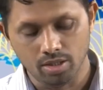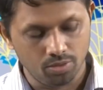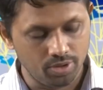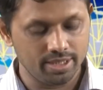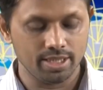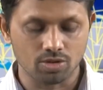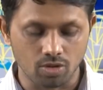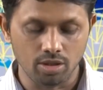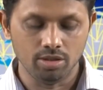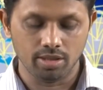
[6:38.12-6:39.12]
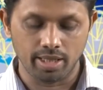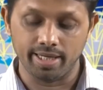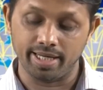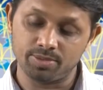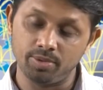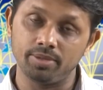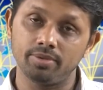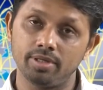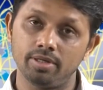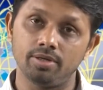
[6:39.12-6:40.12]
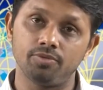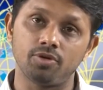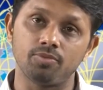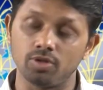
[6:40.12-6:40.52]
which is called and explained from